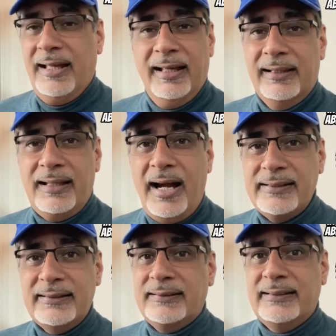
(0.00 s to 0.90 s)

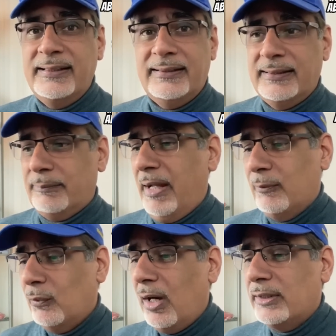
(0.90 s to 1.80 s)
Lies and statistics,
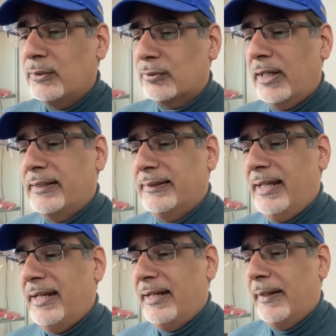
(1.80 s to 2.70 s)
man. What are you trying to
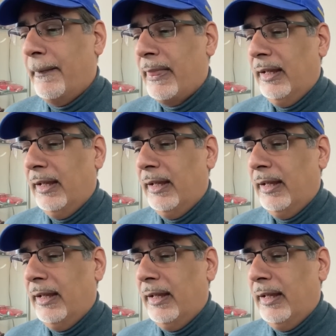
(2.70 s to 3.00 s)
say here?